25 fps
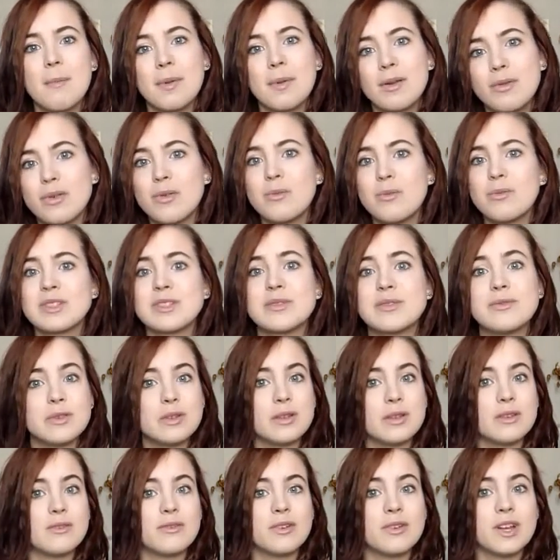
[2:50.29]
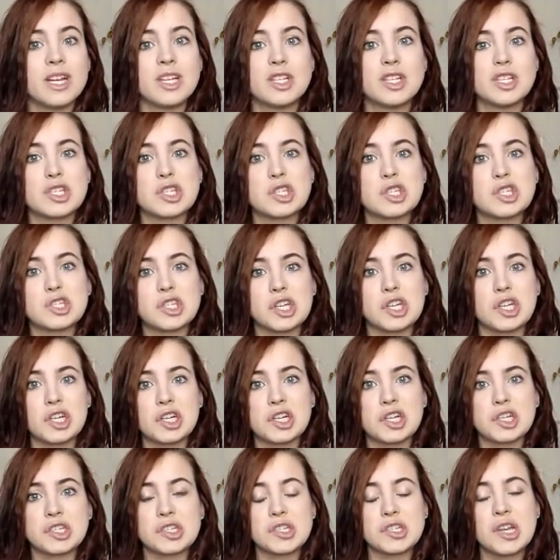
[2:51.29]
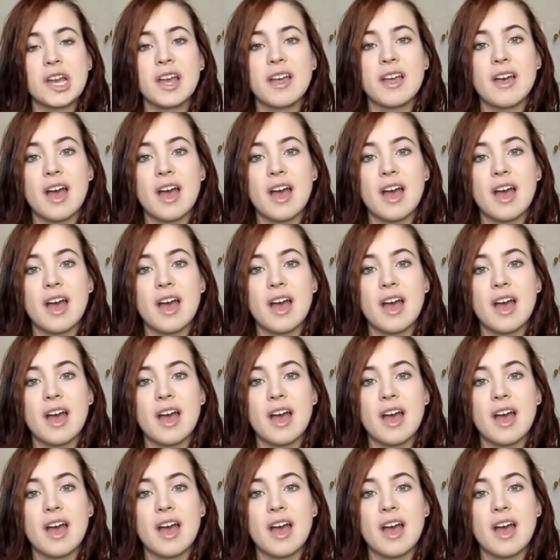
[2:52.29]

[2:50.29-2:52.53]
My room was full of just stickers